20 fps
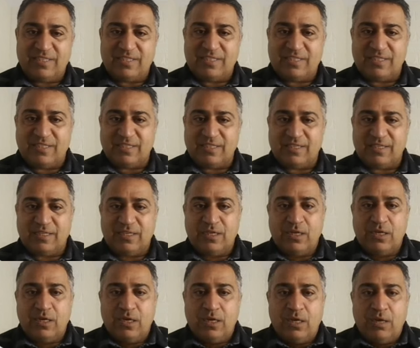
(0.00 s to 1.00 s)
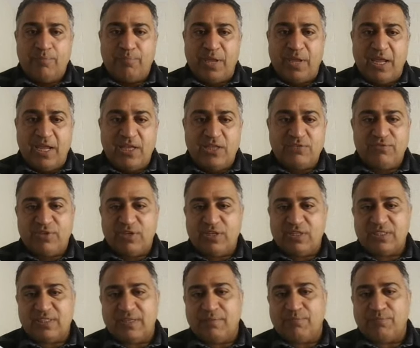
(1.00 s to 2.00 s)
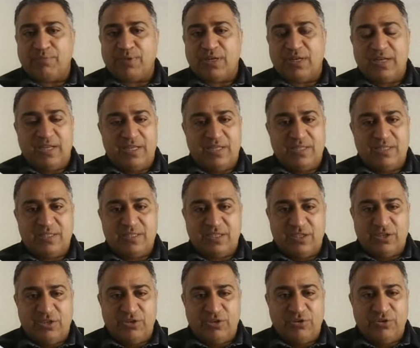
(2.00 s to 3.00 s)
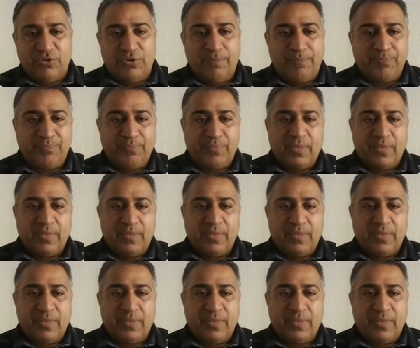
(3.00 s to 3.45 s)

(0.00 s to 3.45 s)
this page, for example, is secure.